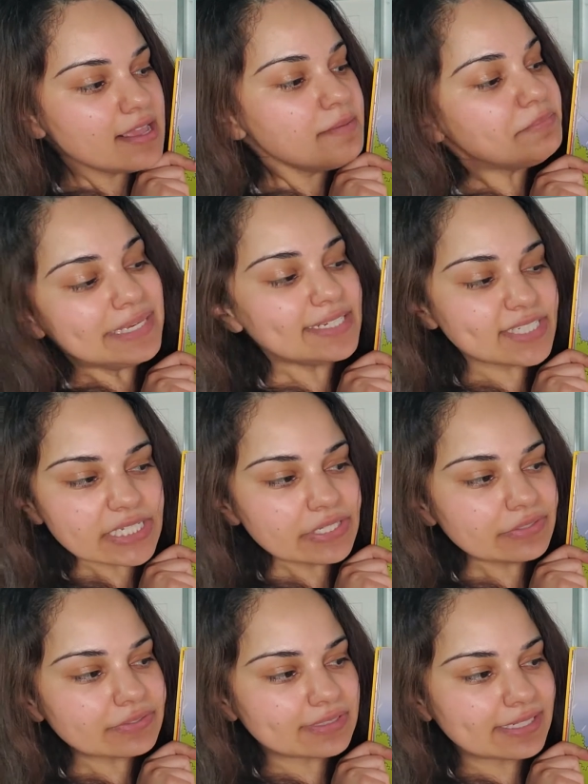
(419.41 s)
Me
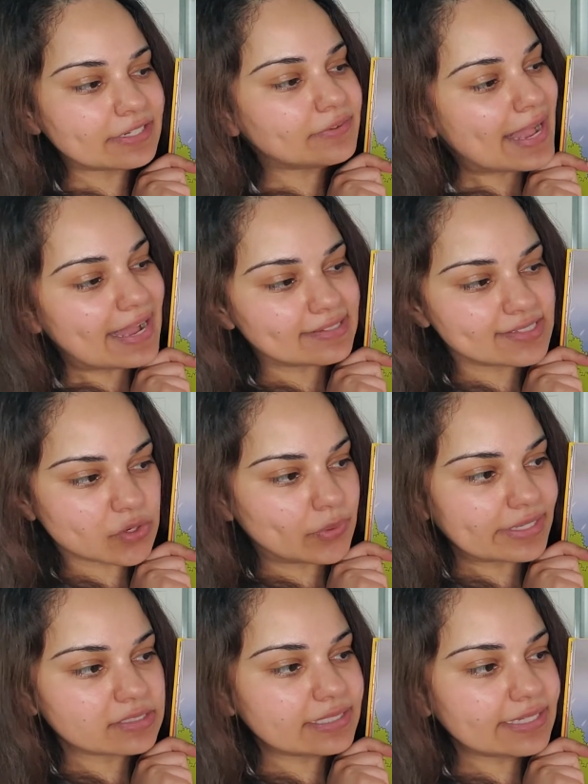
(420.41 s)
too, Leo adds
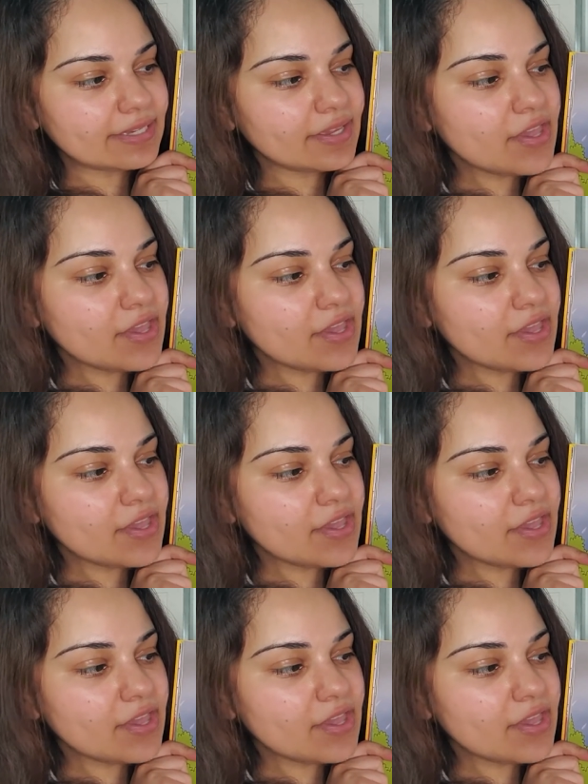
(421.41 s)
quickly.